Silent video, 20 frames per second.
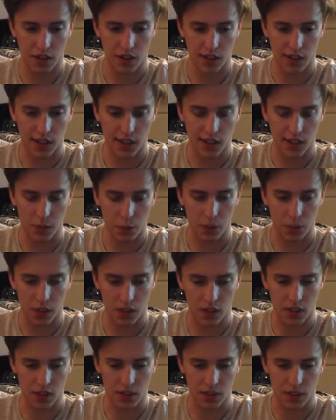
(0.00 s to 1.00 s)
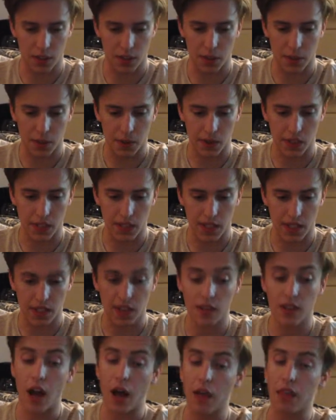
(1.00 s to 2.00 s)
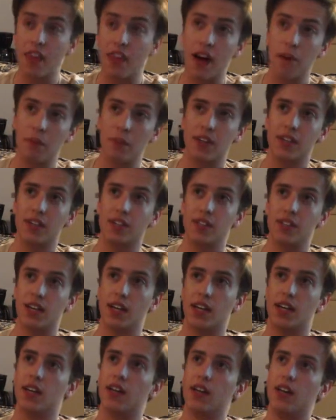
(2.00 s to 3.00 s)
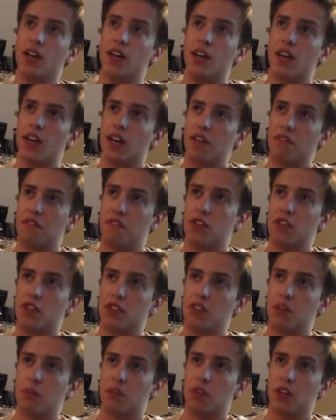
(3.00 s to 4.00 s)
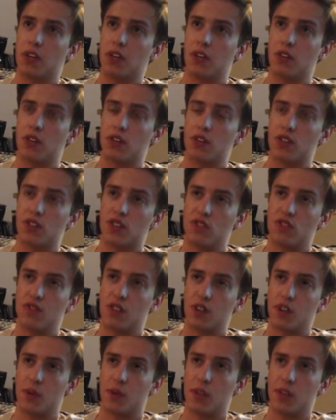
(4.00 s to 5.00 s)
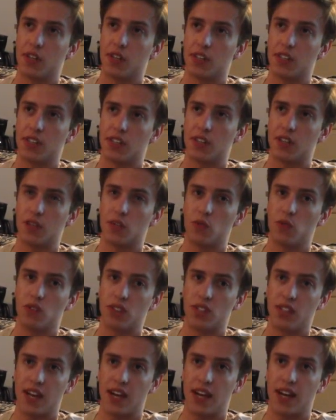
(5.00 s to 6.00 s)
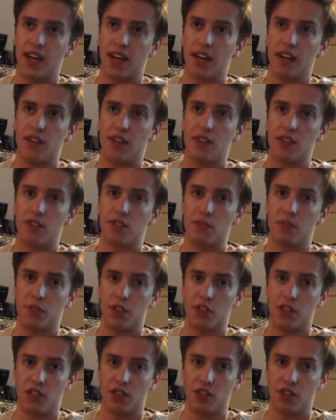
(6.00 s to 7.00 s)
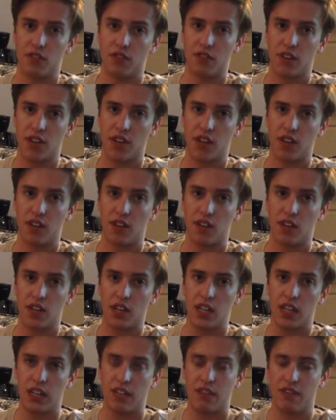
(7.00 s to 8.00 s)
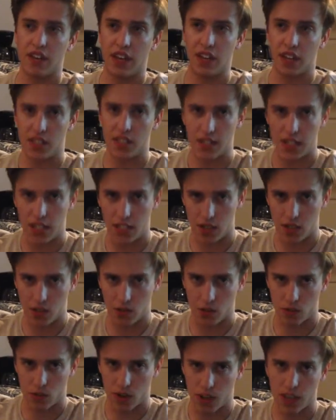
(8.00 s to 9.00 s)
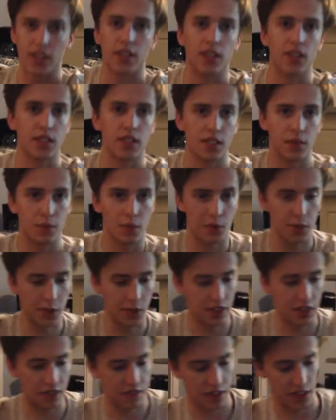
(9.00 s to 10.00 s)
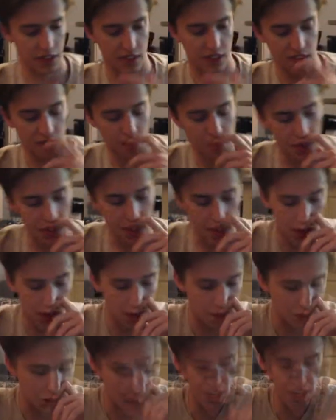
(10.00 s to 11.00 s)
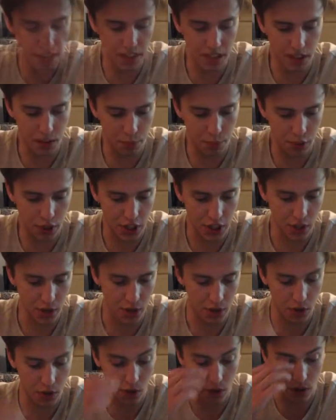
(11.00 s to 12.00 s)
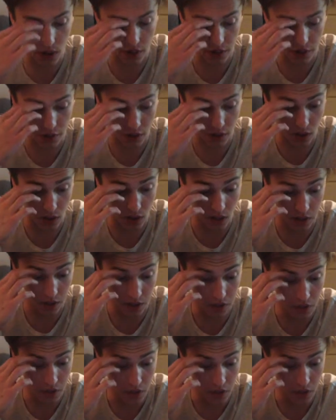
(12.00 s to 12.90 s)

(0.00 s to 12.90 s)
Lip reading: in something that's very realistic. That being said, if there's something that's very realistic that you want to add another dimension of like fantasy to, I think this could be really effective. But I think the pressure recording floor